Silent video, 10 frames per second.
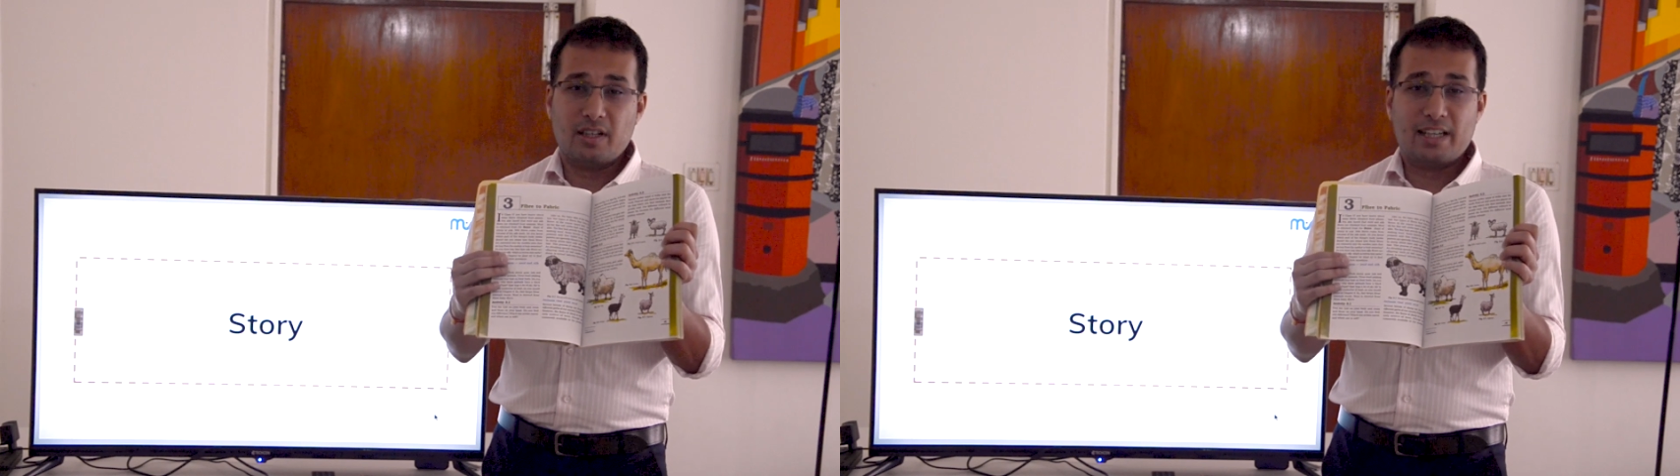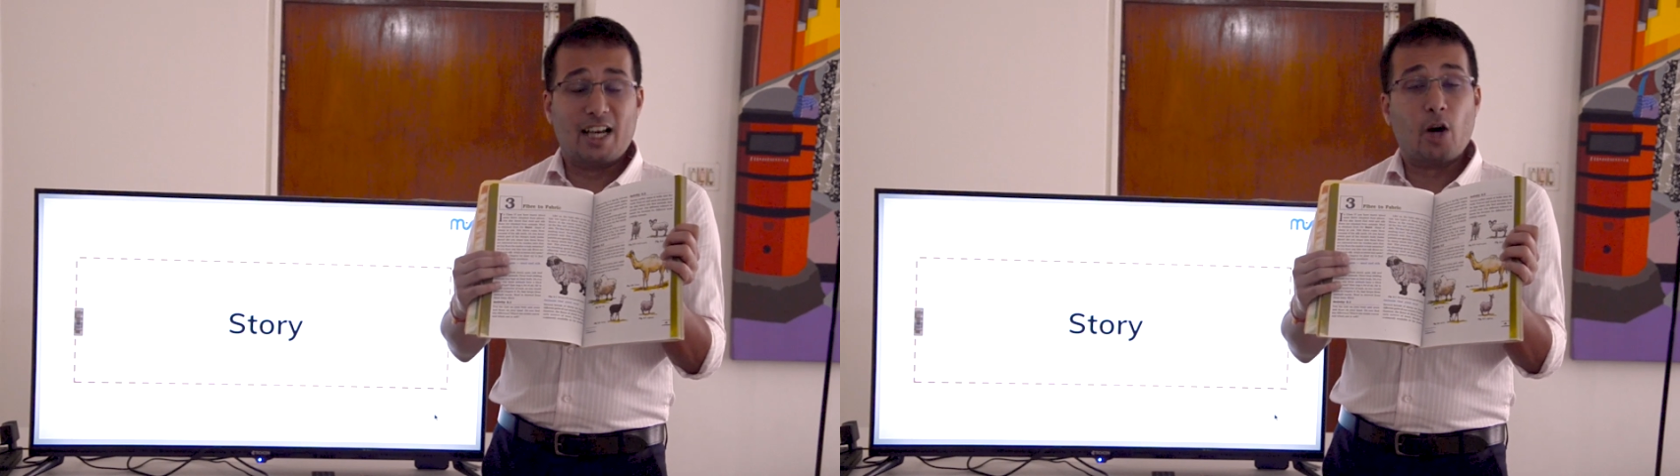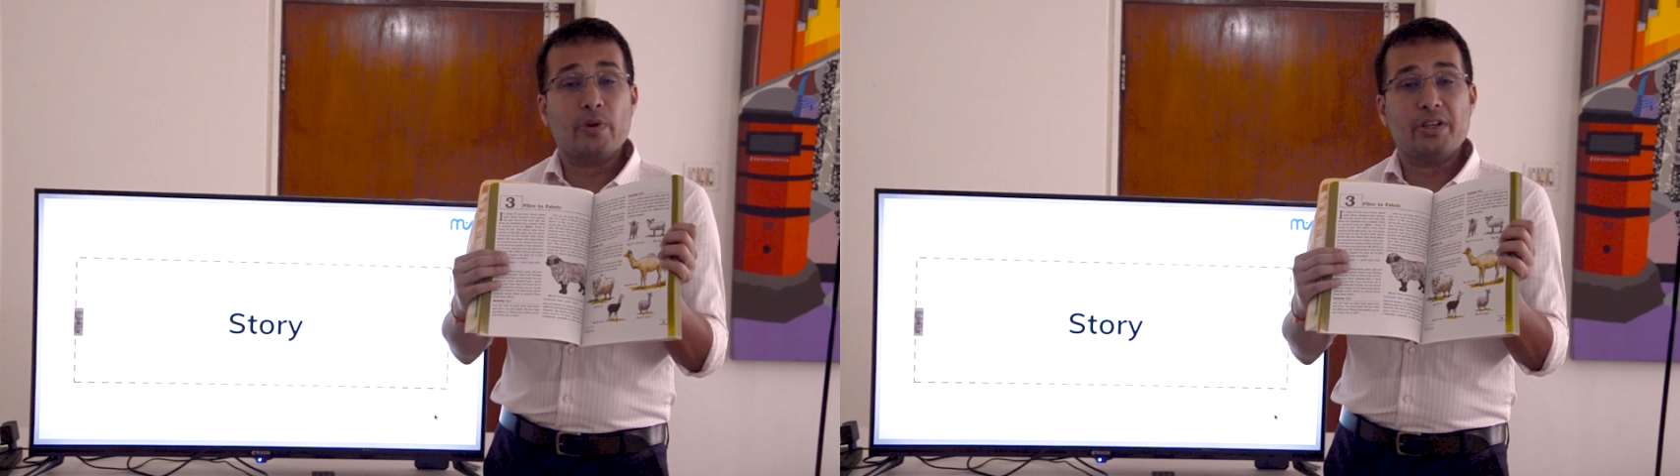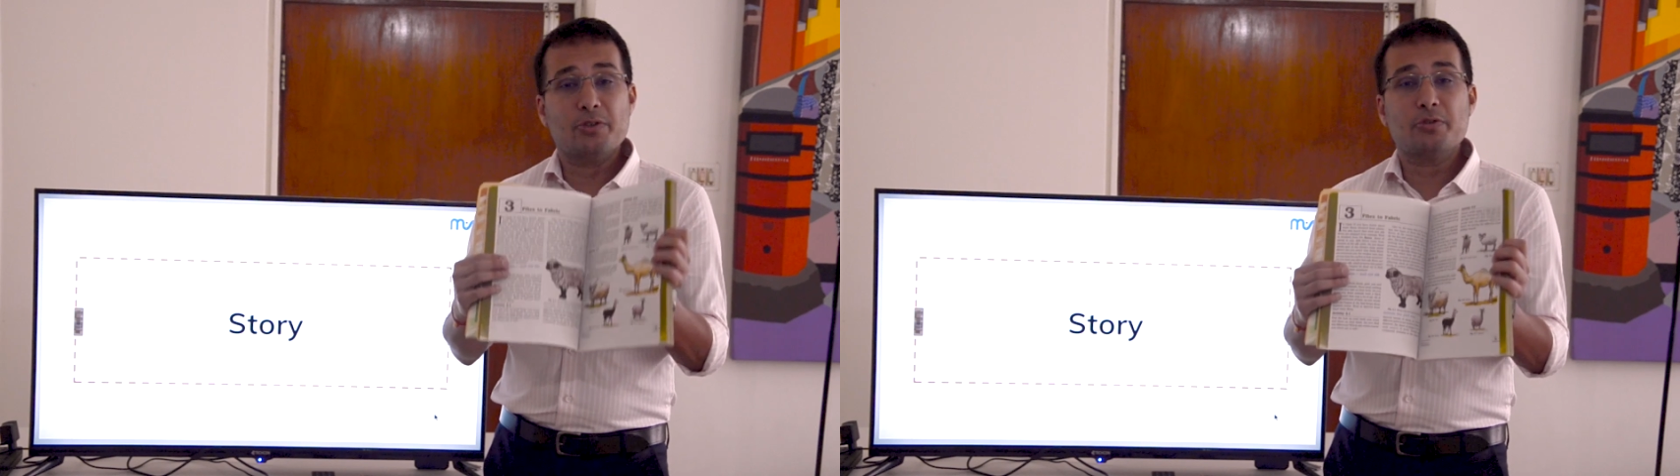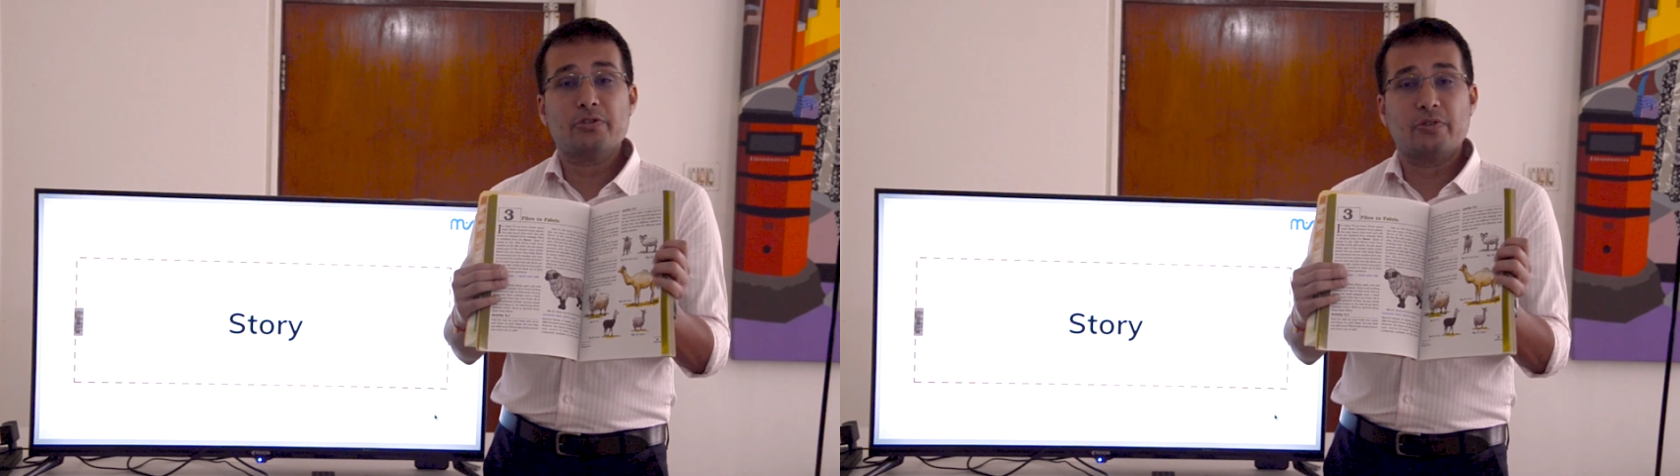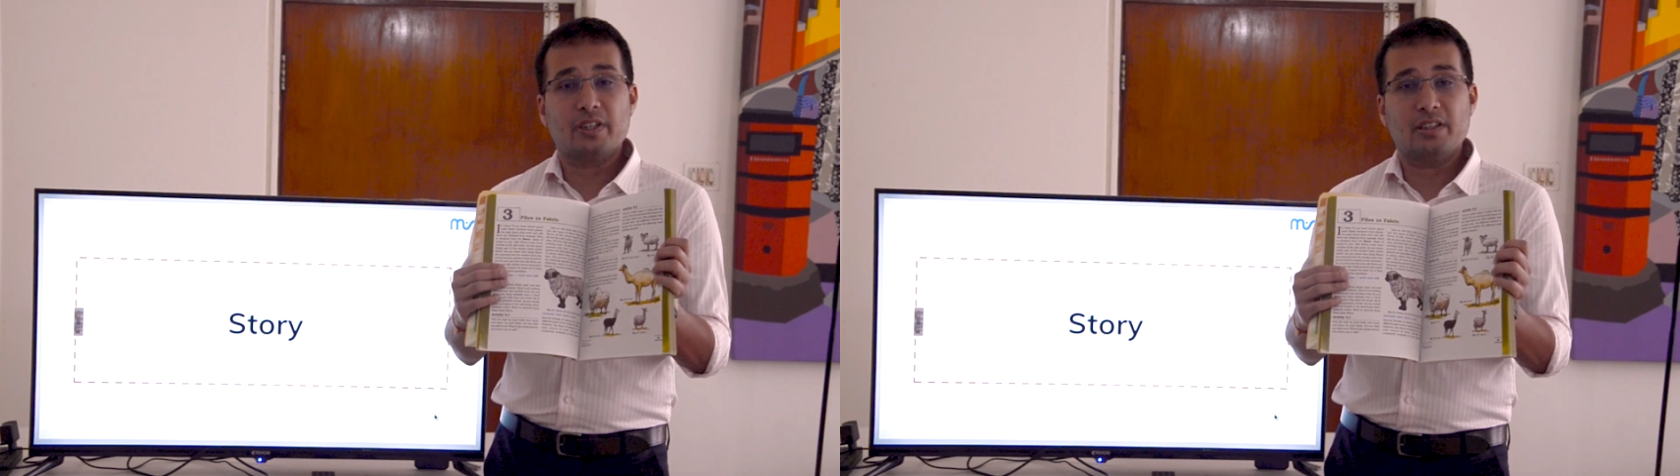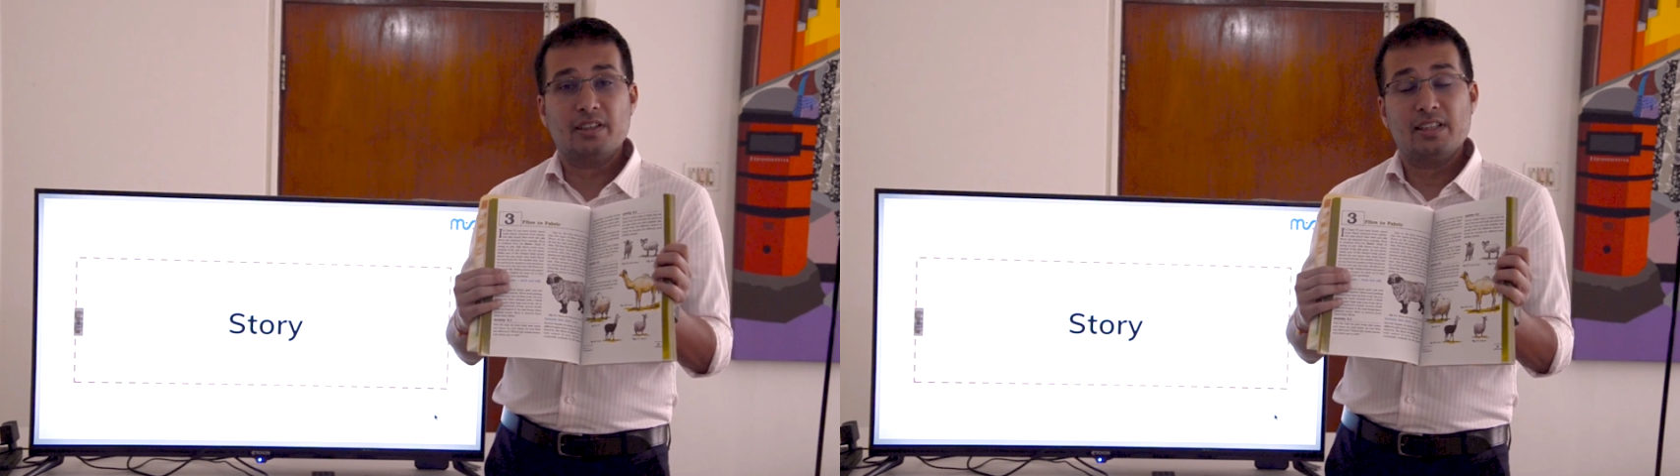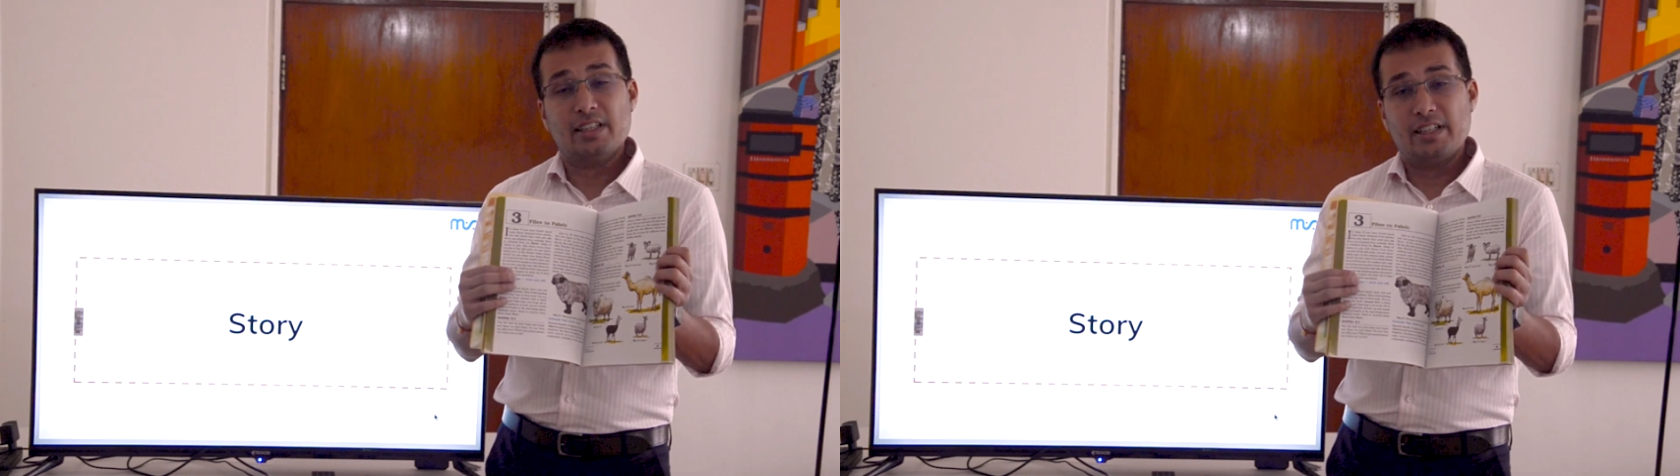and how we use fur
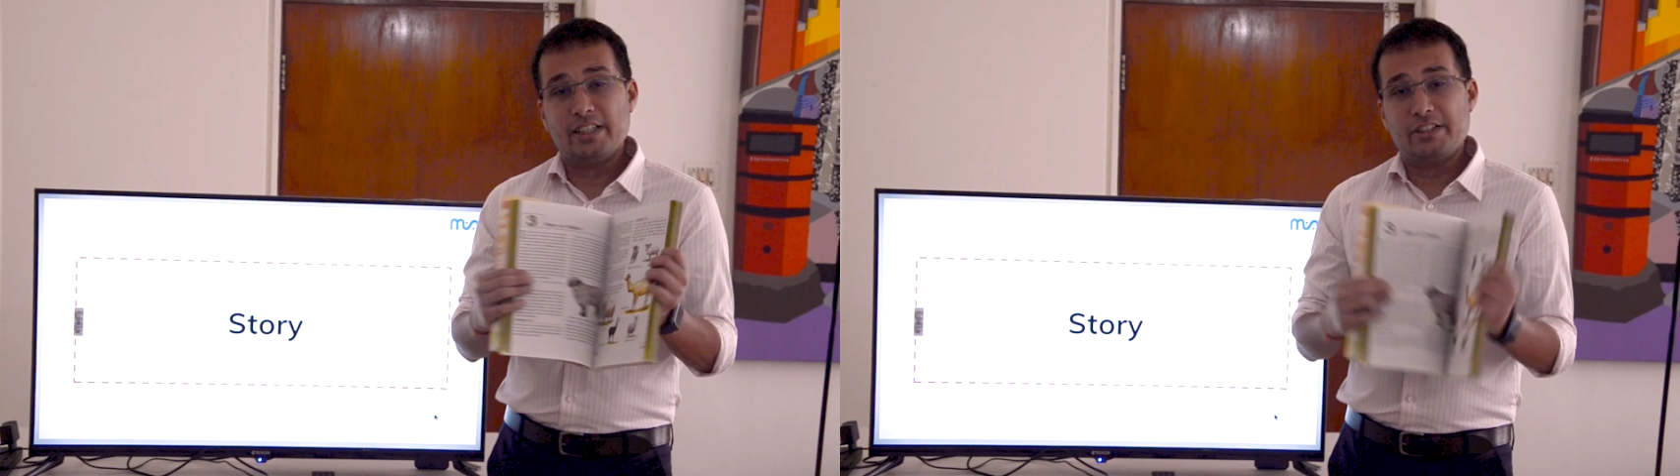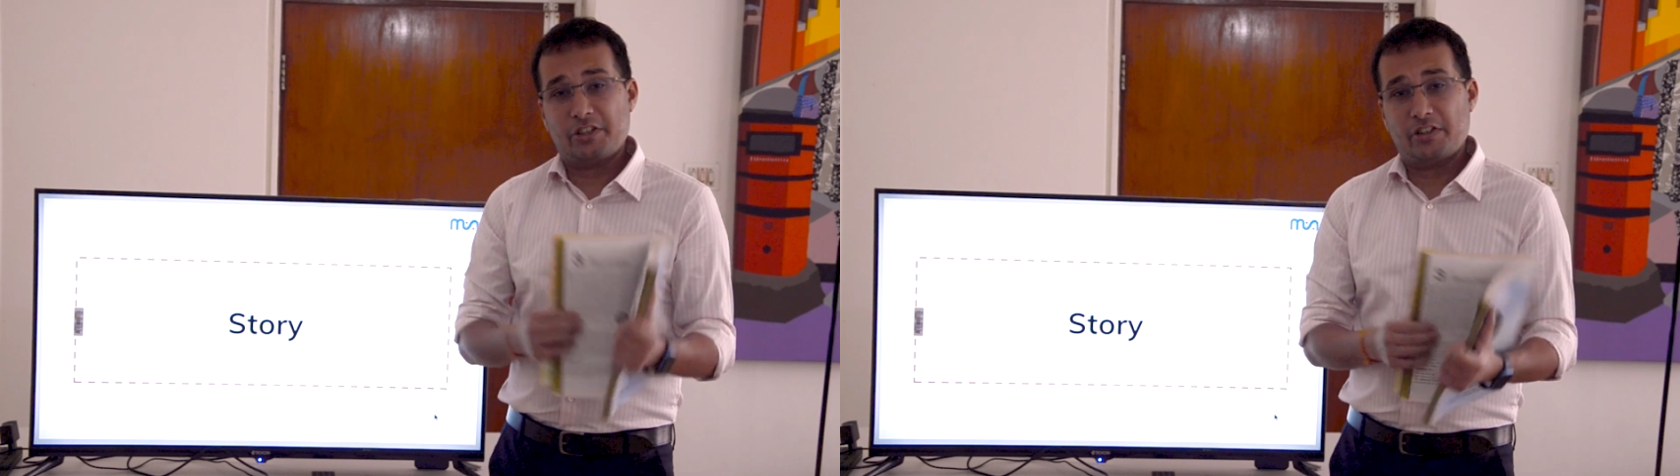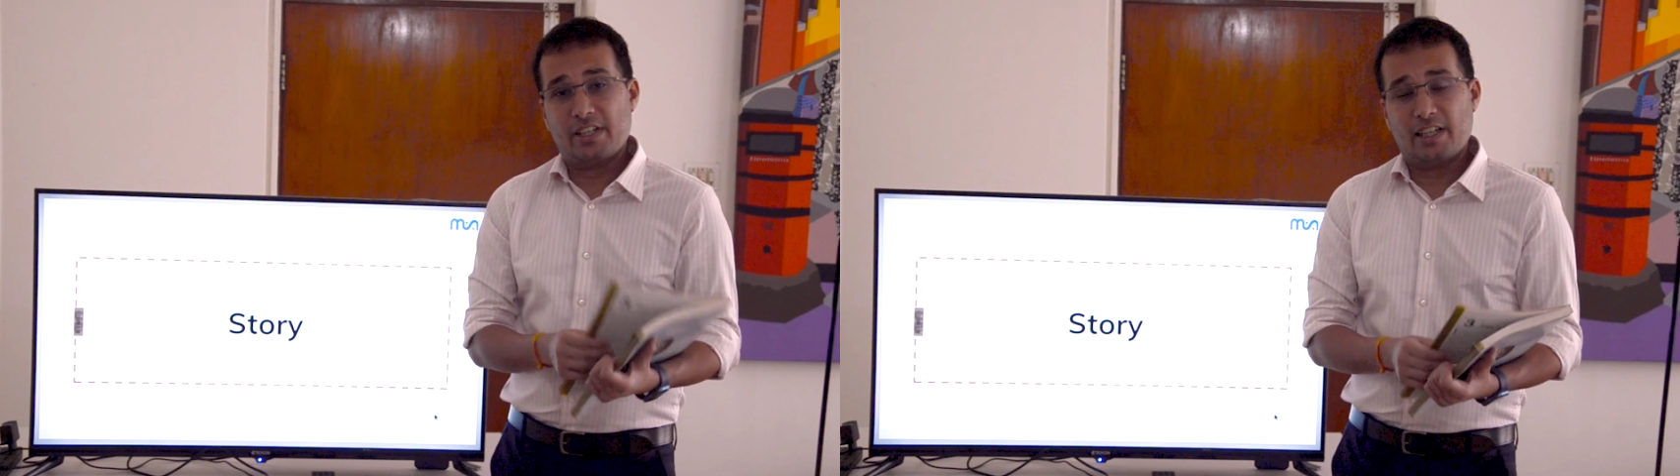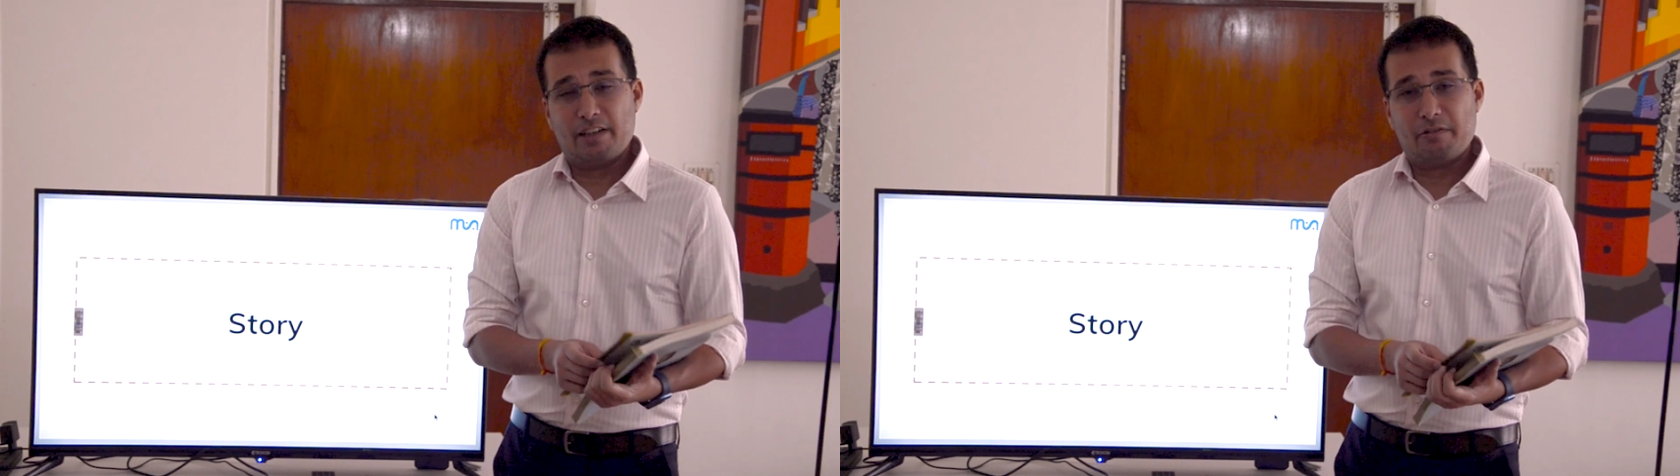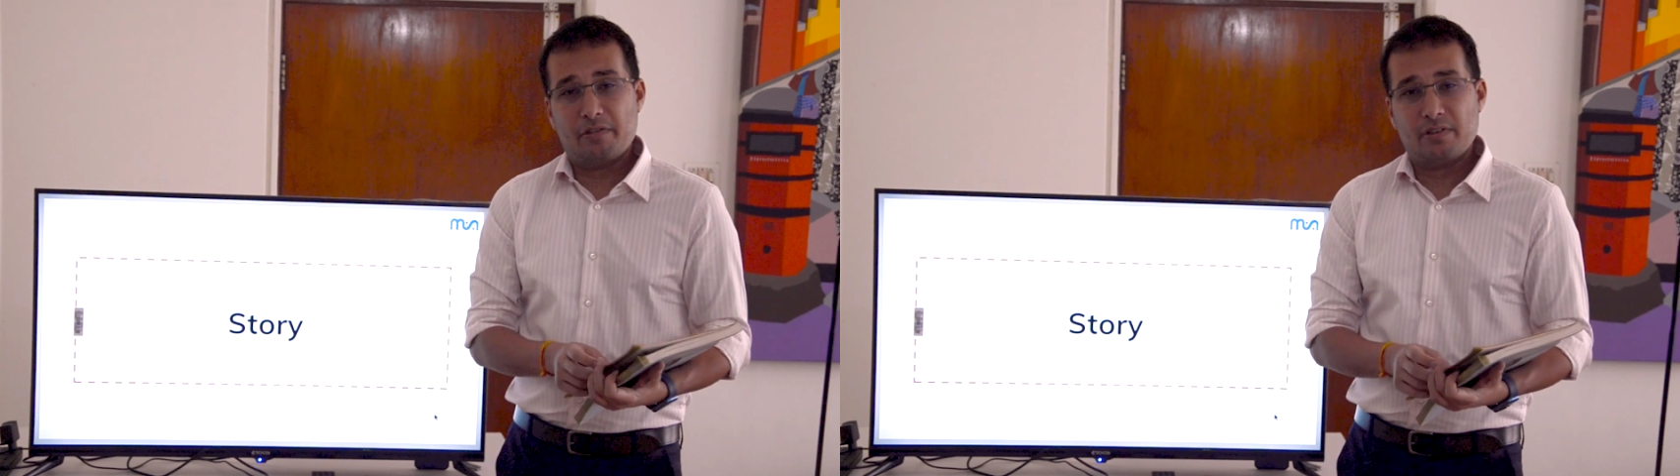in day-to-day life.